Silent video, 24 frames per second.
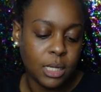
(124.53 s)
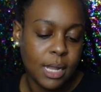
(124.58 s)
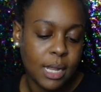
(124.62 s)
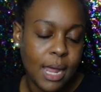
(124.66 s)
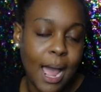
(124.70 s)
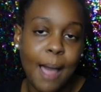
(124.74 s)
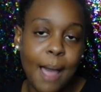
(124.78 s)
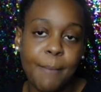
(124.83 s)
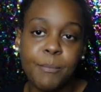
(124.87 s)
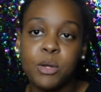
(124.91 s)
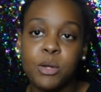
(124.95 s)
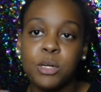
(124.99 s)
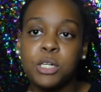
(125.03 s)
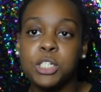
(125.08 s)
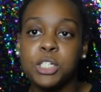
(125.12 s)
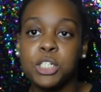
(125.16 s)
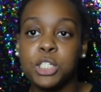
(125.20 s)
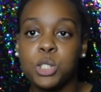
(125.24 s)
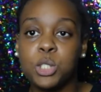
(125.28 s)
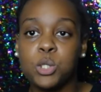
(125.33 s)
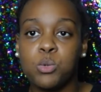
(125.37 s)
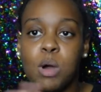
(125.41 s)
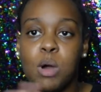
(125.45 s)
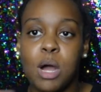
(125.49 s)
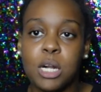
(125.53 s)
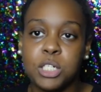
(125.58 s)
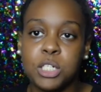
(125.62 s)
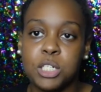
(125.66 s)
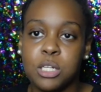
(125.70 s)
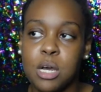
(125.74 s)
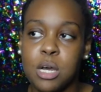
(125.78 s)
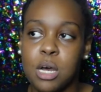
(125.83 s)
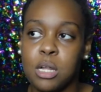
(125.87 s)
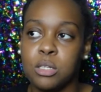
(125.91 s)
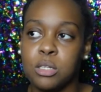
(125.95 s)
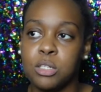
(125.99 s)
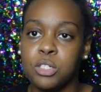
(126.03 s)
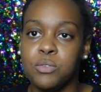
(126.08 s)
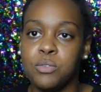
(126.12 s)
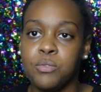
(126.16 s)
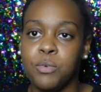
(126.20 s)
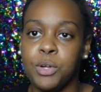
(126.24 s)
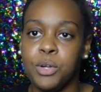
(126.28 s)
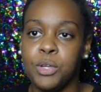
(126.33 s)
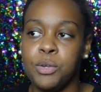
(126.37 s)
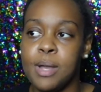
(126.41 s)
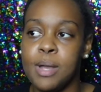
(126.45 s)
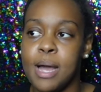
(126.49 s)
I'm going to just swatch the colors
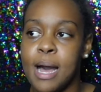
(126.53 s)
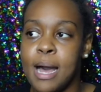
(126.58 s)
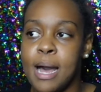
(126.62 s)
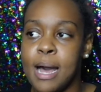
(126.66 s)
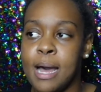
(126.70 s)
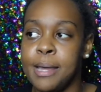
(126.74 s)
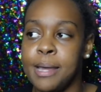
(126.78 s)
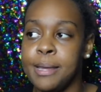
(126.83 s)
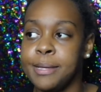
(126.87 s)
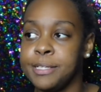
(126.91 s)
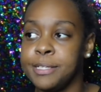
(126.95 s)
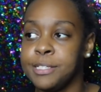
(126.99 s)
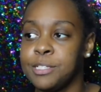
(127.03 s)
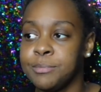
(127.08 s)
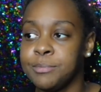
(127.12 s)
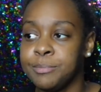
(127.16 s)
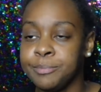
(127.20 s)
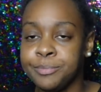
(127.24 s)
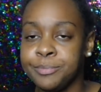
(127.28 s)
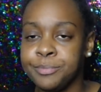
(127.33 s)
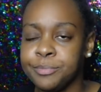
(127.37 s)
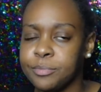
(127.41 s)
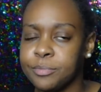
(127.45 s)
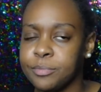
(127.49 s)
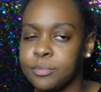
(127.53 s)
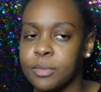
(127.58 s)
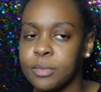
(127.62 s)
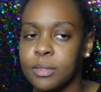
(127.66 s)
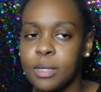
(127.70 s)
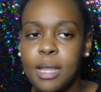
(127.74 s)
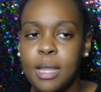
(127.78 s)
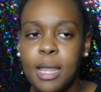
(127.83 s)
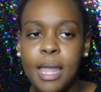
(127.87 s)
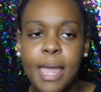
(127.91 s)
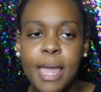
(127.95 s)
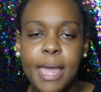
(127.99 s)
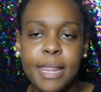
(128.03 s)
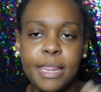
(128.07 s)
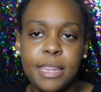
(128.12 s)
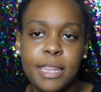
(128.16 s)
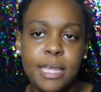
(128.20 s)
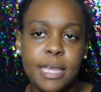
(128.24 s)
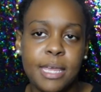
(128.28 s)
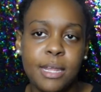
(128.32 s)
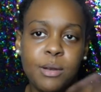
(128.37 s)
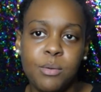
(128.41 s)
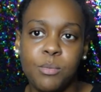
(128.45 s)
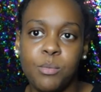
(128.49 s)
for you guys, and
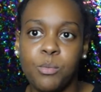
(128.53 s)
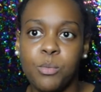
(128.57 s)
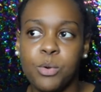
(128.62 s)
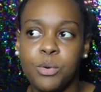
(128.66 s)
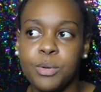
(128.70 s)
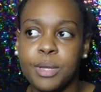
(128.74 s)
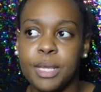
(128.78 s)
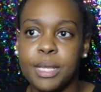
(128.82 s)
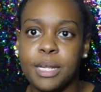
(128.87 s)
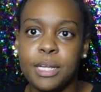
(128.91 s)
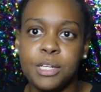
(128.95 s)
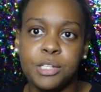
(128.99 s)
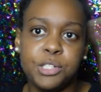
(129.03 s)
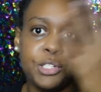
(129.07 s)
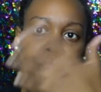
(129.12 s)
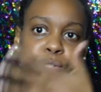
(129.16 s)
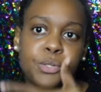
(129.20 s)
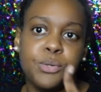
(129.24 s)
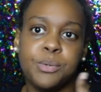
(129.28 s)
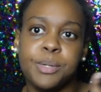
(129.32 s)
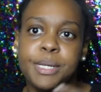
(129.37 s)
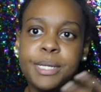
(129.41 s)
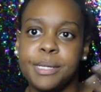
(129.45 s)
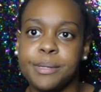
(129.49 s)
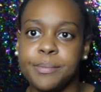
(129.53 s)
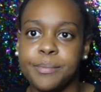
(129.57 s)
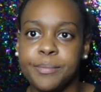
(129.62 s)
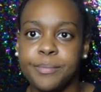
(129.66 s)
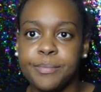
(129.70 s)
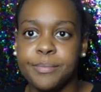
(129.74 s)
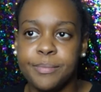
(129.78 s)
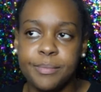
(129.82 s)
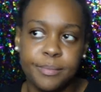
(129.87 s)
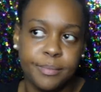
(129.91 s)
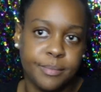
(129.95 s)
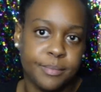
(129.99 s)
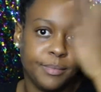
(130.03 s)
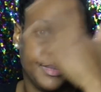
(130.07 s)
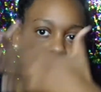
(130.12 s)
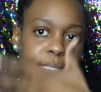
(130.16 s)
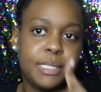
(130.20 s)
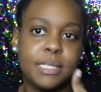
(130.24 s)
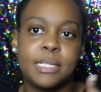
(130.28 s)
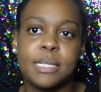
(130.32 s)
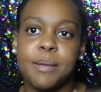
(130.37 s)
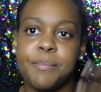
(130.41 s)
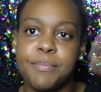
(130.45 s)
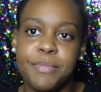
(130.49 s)
then we'll get into doing
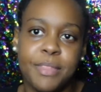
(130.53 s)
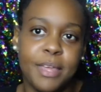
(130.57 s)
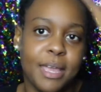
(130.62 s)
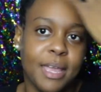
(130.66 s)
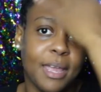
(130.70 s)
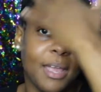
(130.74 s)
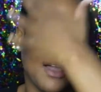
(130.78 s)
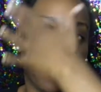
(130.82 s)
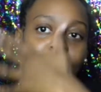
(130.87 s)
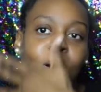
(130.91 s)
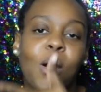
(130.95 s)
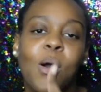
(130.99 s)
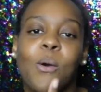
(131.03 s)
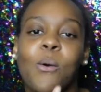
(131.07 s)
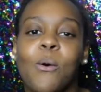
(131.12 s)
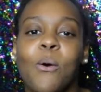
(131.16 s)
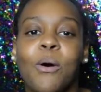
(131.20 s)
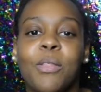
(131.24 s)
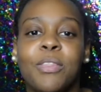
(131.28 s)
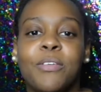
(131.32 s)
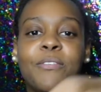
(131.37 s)
something on the